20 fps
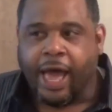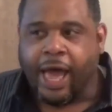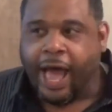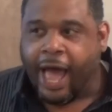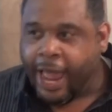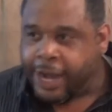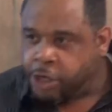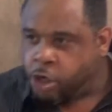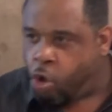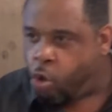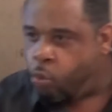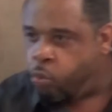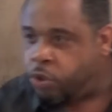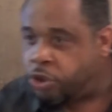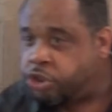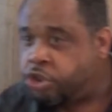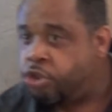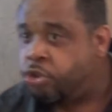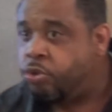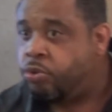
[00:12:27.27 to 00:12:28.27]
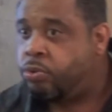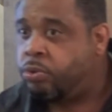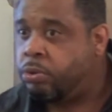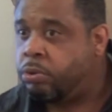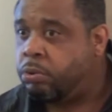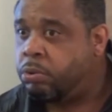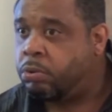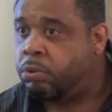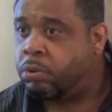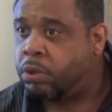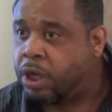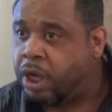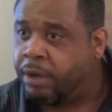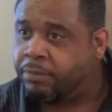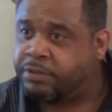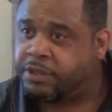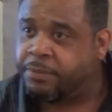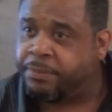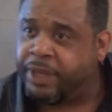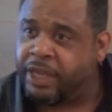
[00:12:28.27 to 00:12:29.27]
I know what you
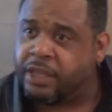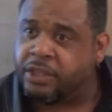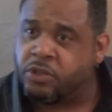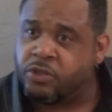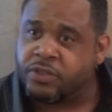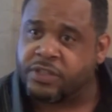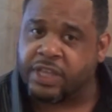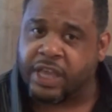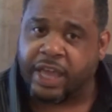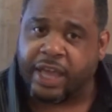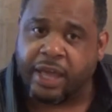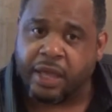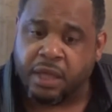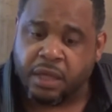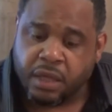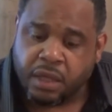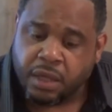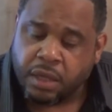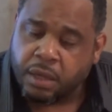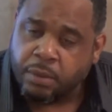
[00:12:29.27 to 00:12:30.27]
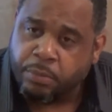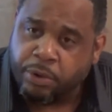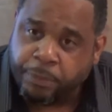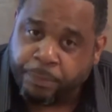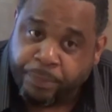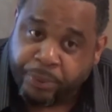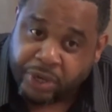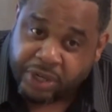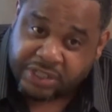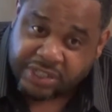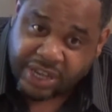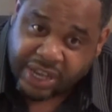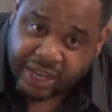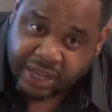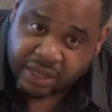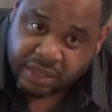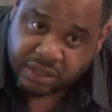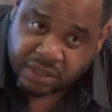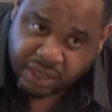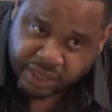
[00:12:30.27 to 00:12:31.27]
come to me and you say, but preacher,
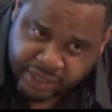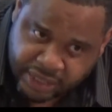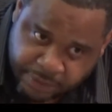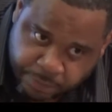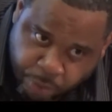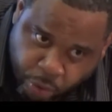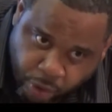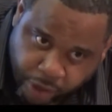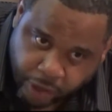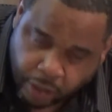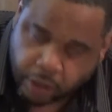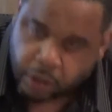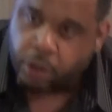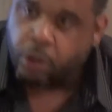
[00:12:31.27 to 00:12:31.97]
I need prayer.